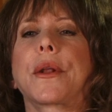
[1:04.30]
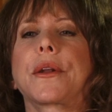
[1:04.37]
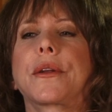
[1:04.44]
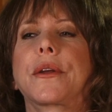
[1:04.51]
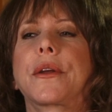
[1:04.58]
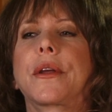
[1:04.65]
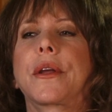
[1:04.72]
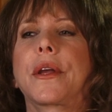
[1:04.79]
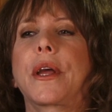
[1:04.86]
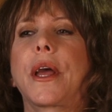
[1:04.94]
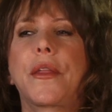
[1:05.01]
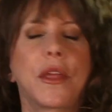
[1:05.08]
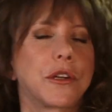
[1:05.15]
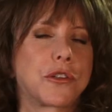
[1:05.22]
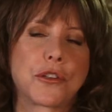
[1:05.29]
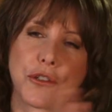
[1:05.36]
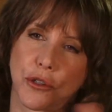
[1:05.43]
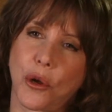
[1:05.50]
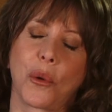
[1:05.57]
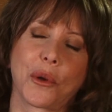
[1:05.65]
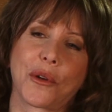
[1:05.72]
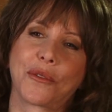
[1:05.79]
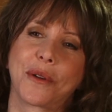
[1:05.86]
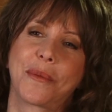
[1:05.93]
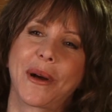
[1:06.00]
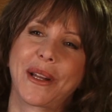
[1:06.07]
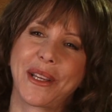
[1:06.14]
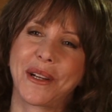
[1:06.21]
it and then just told
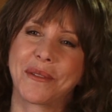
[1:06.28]
everybody